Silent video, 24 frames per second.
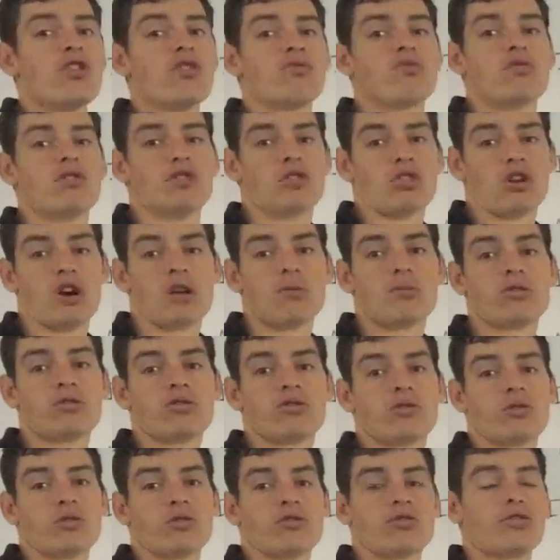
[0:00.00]
reliable
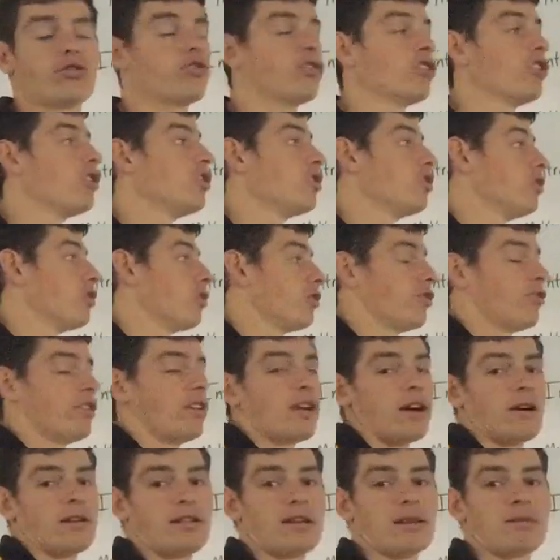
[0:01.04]
sources, not
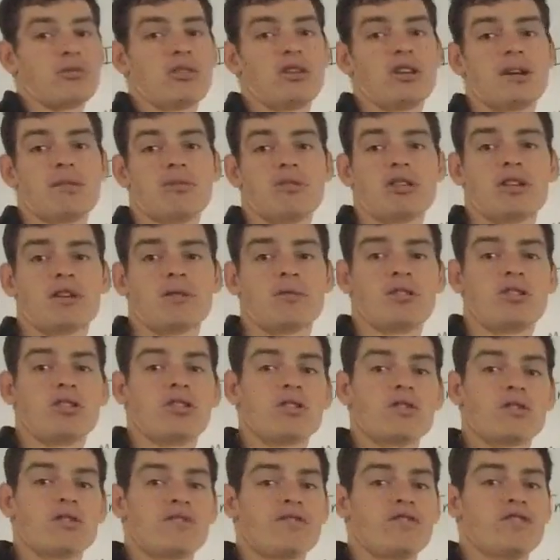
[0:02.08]

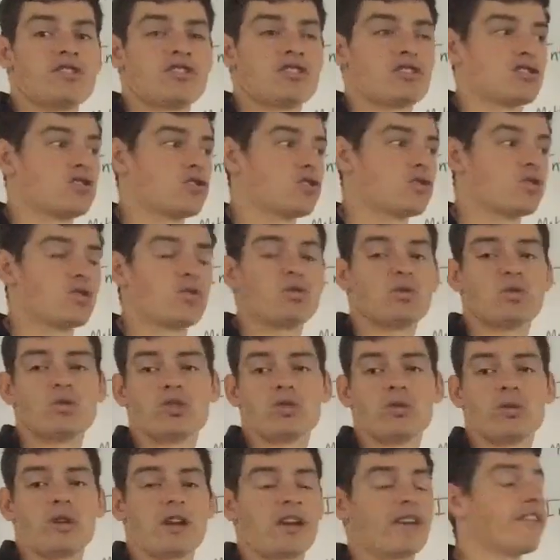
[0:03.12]
www.physicsiscool
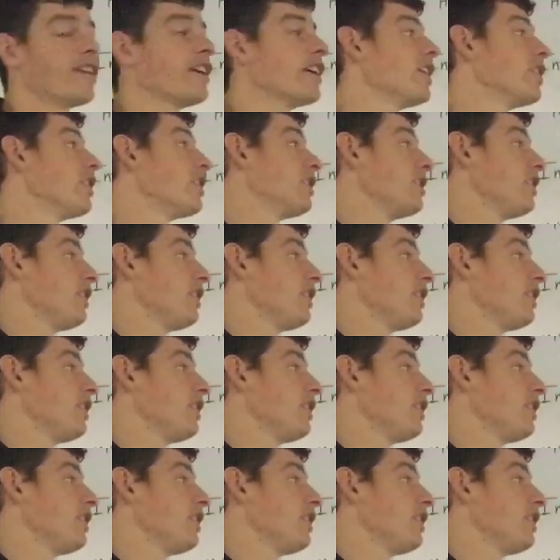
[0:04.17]
or whatever.